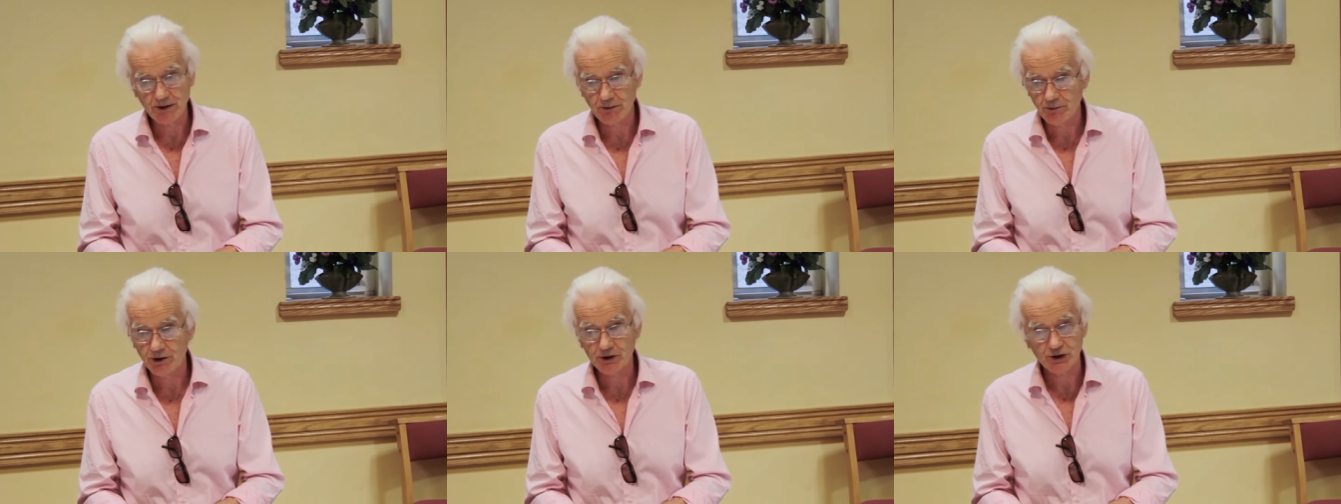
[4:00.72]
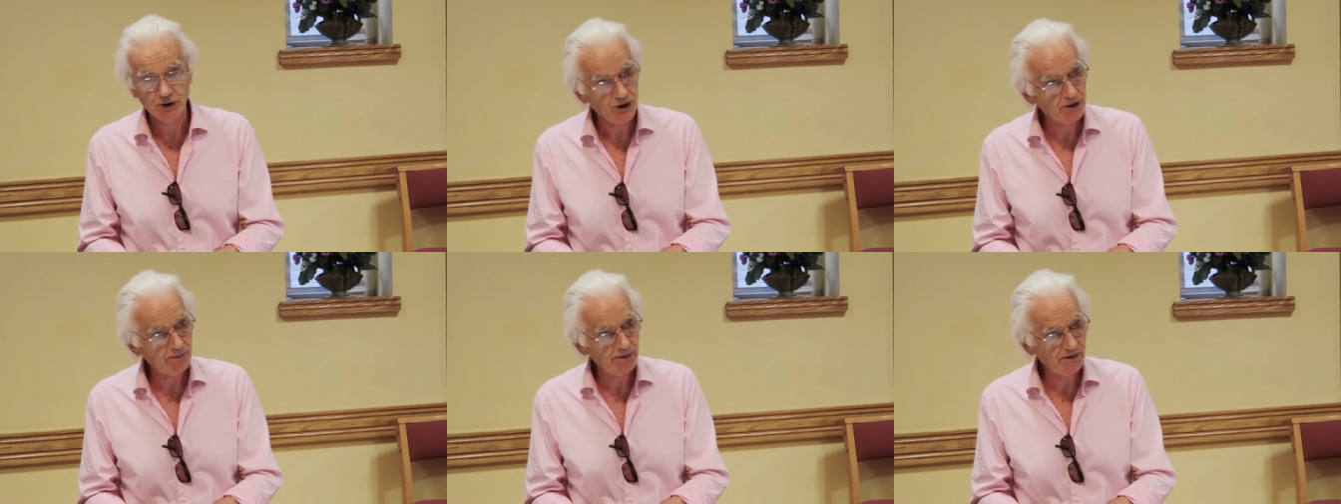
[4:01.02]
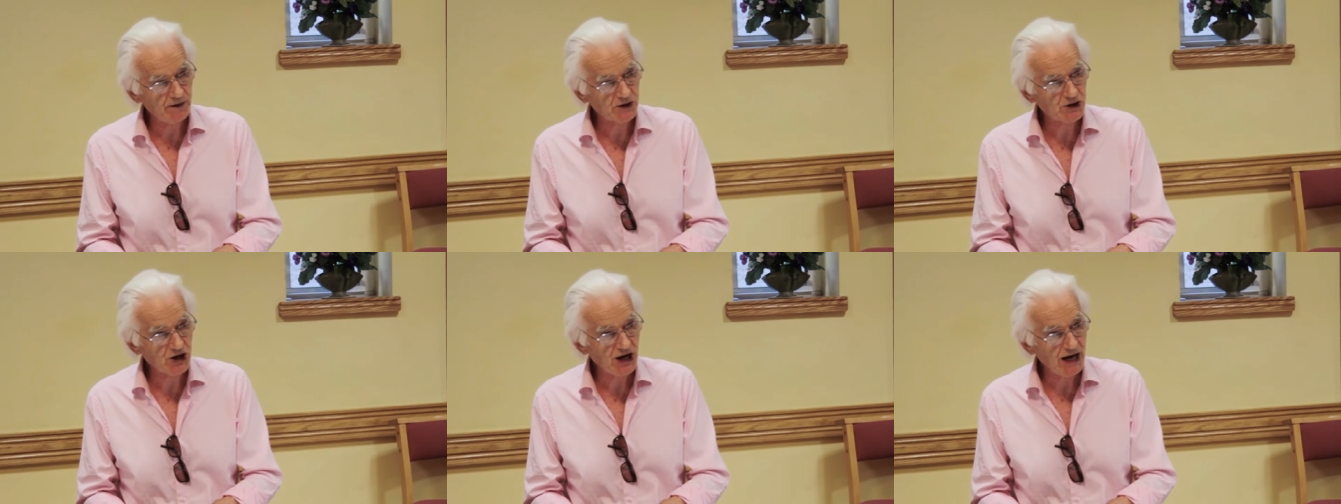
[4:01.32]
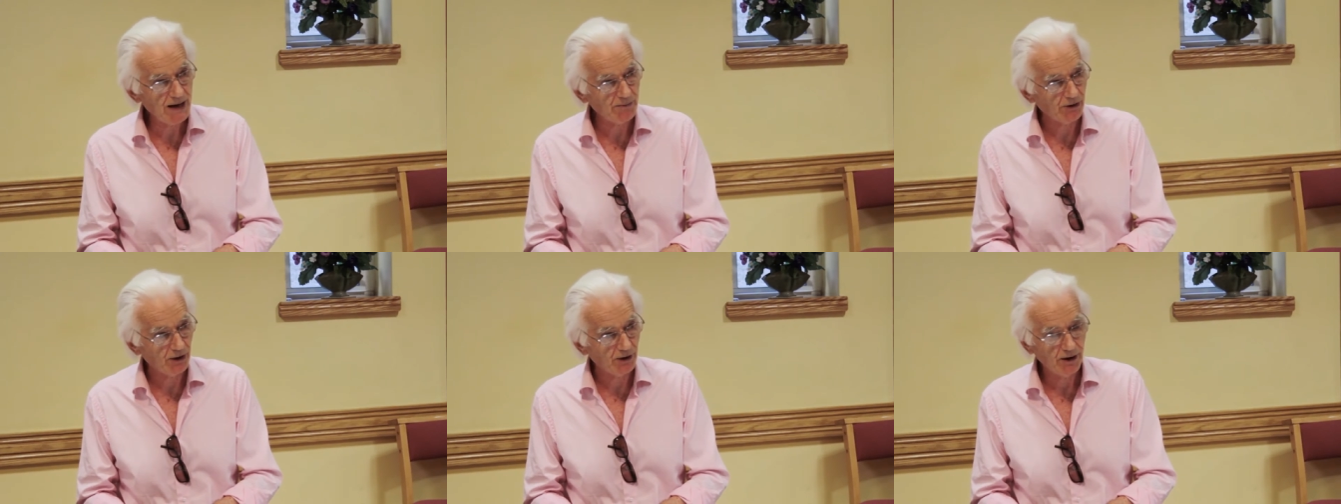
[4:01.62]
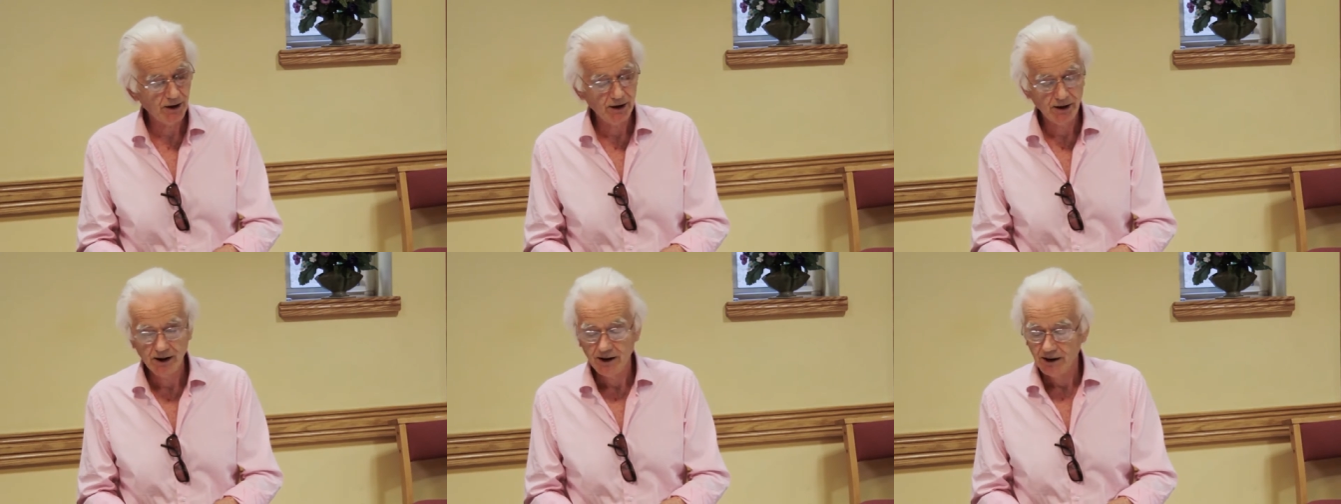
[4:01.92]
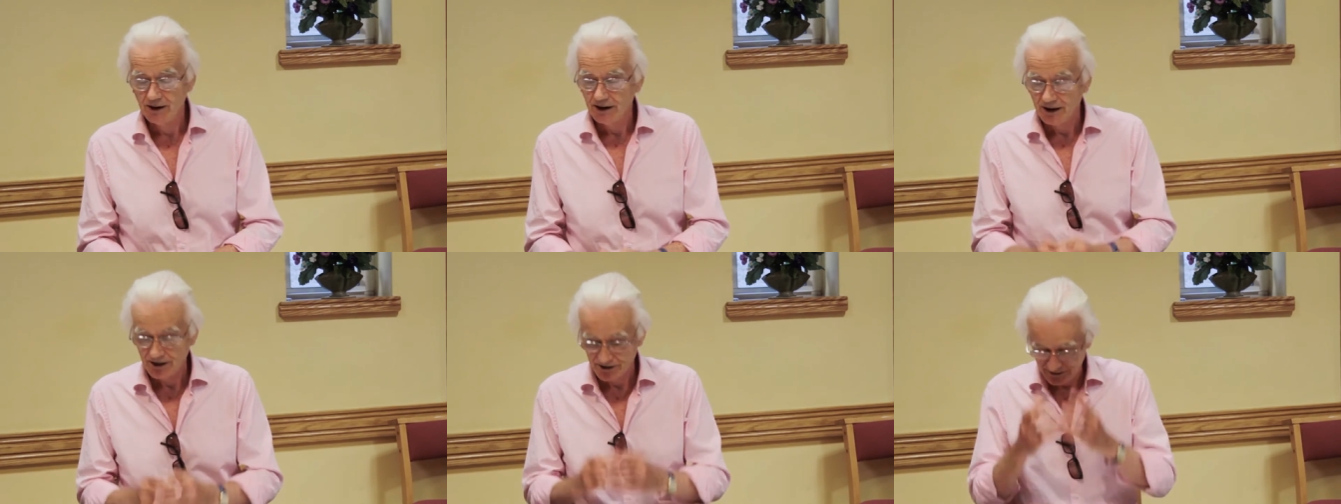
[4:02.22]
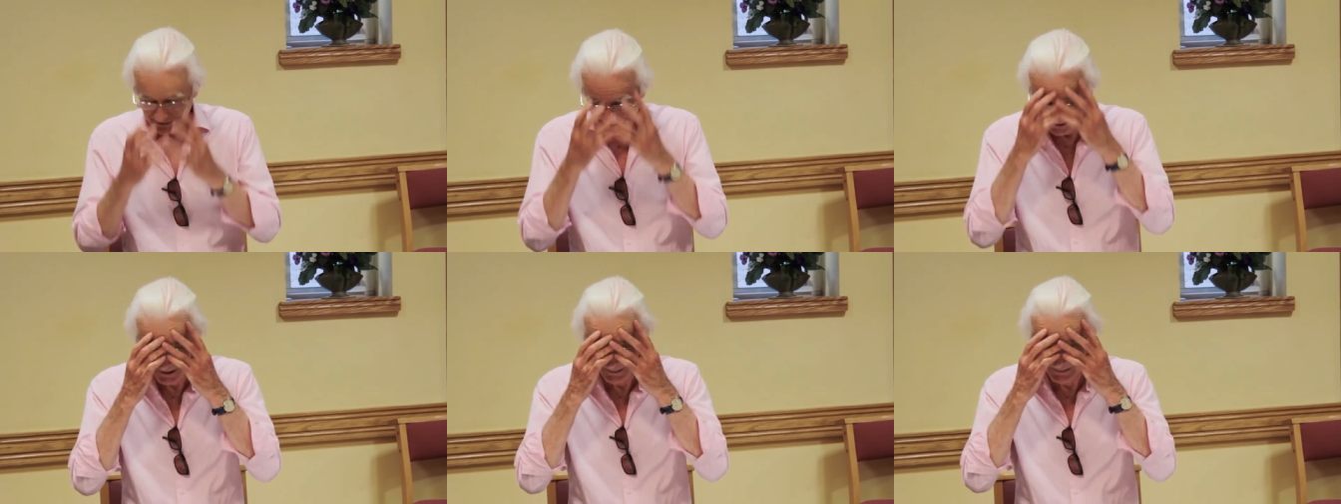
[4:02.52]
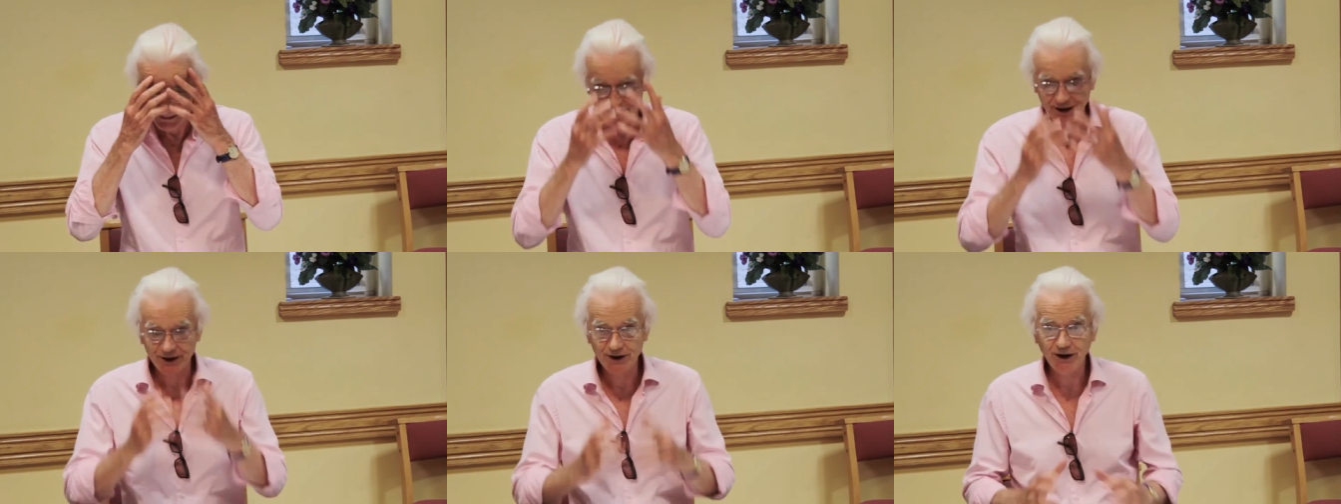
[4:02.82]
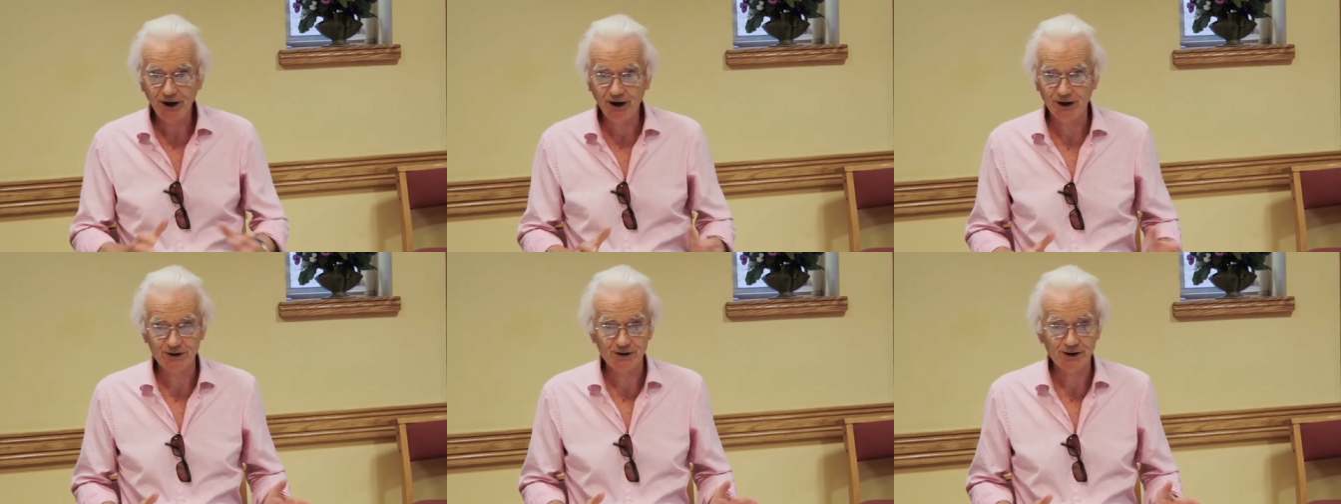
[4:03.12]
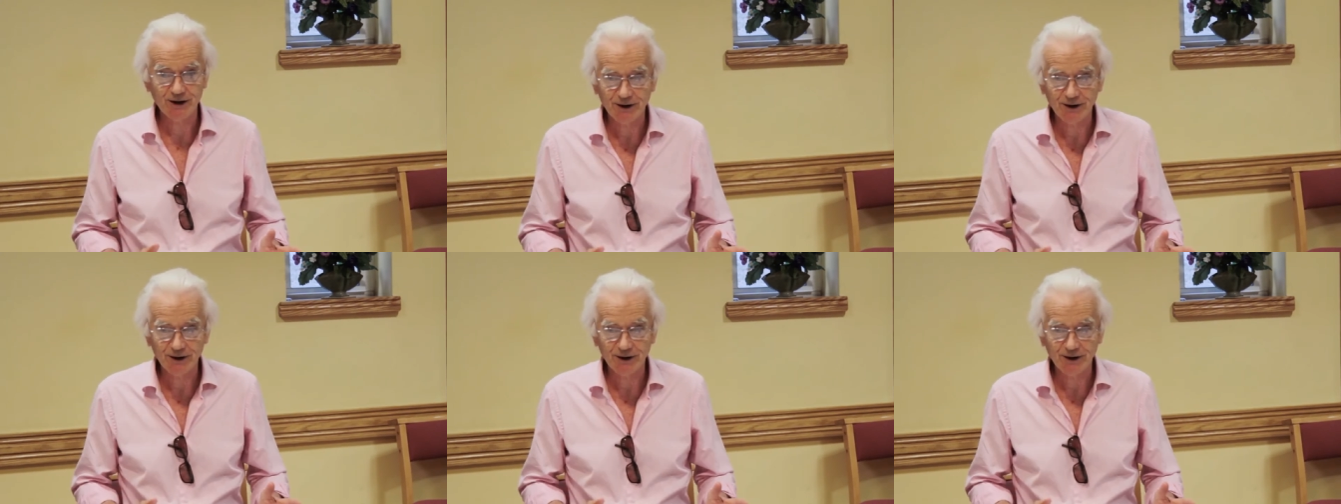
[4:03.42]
and we want you to be the chairman. I said, oh my God,